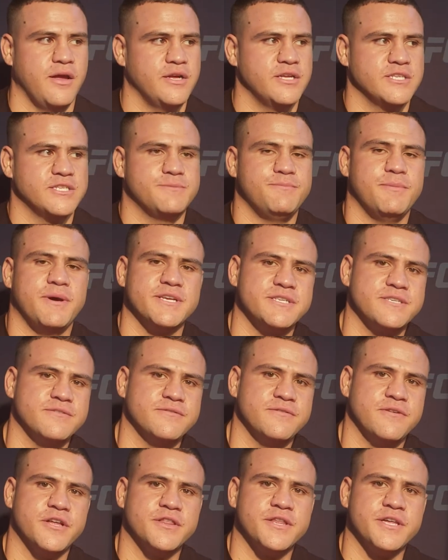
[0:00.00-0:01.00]
It's
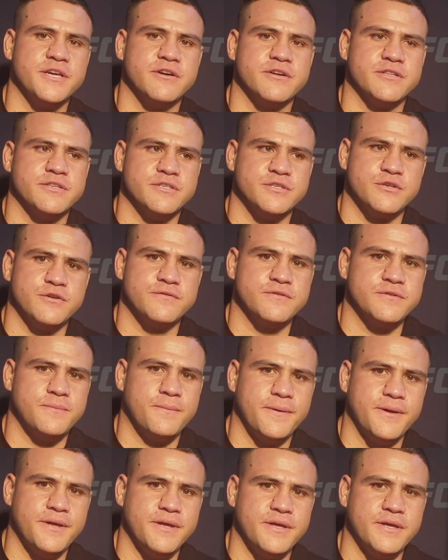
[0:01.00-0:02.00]
massive. I think I deserve to
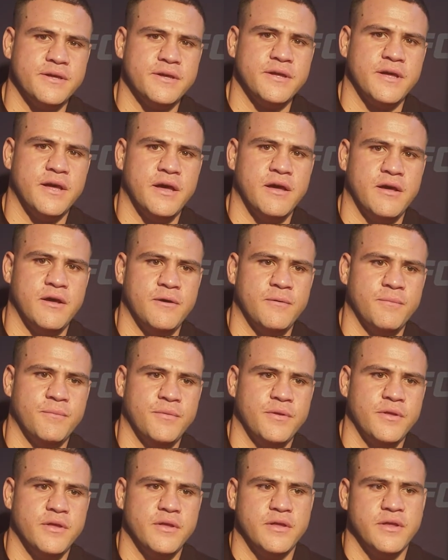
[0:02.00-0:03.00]
be here.
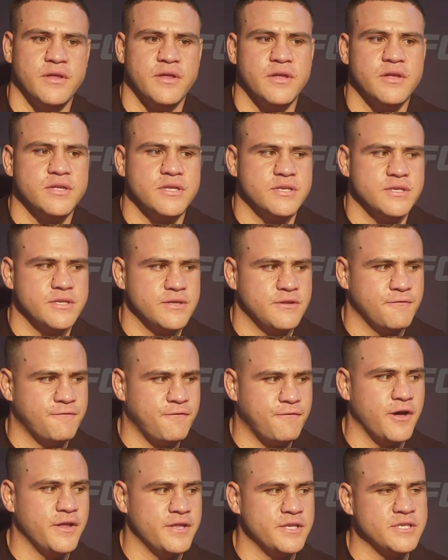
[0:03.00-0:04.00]
The
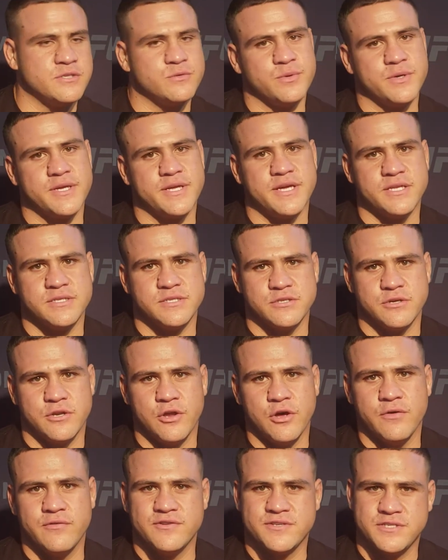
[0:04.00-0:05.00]
fight this weekend is going
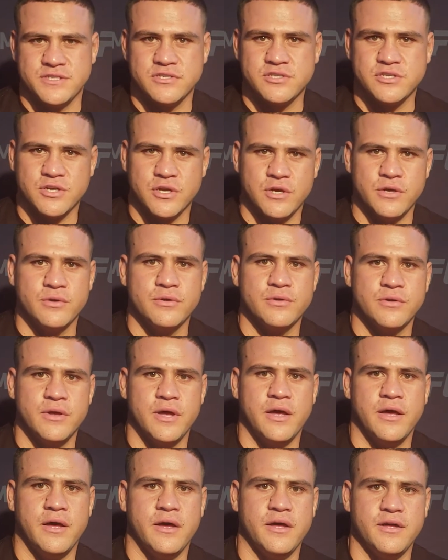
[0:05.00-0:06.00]
to obviously show
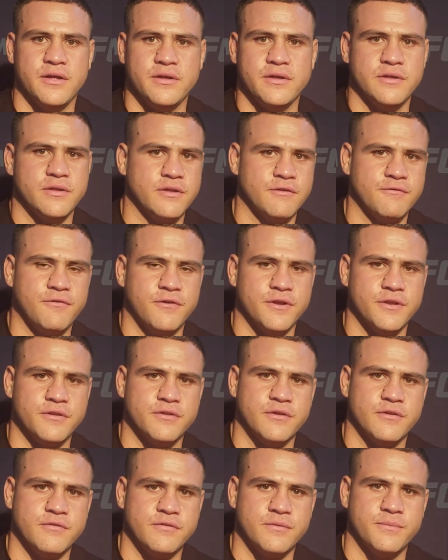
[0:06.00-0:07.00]
if I
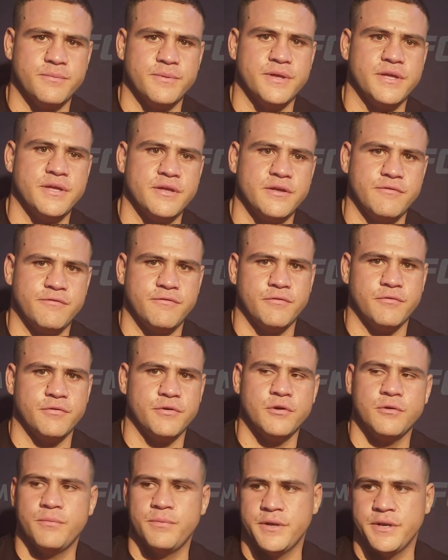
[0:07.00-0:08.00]
deserve to be here for
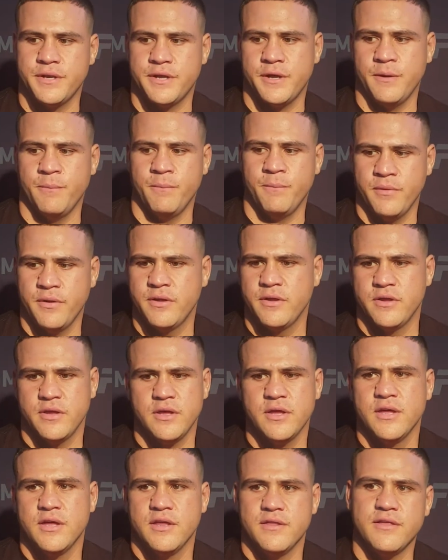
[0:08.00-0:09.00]
real.
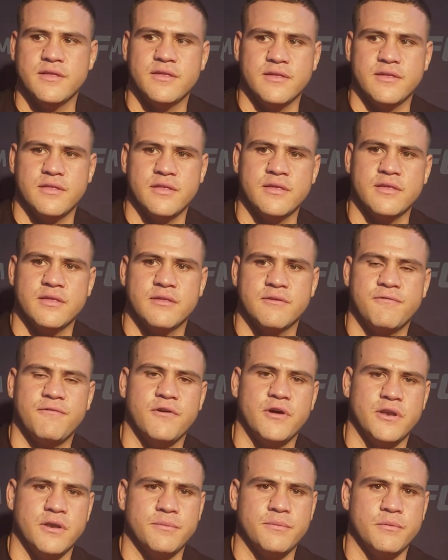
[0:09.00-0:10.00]
But this is the
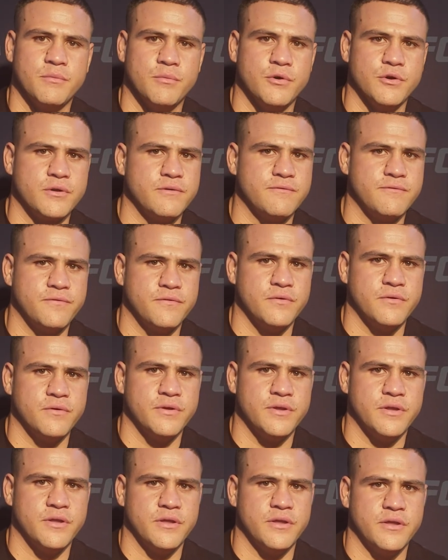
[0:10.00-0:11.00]
fight I've been working for,
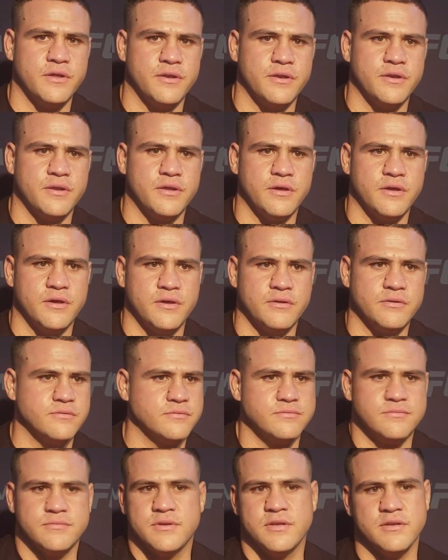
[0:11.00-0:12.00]
and
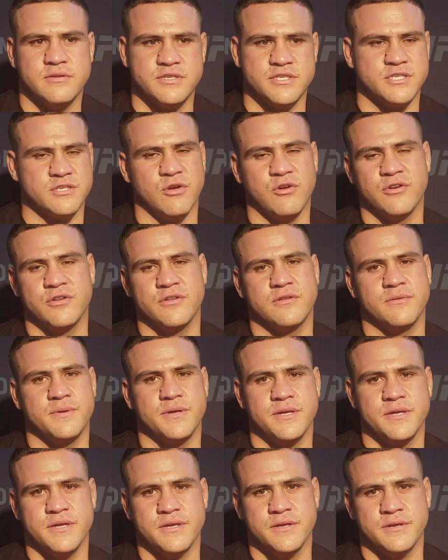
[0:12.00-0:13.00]
I'm just honored to
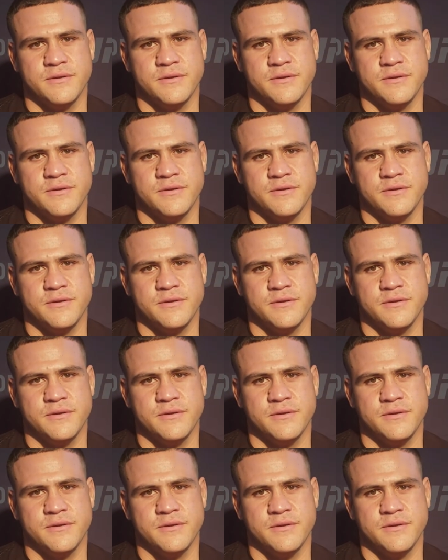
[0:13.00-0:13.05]
be here.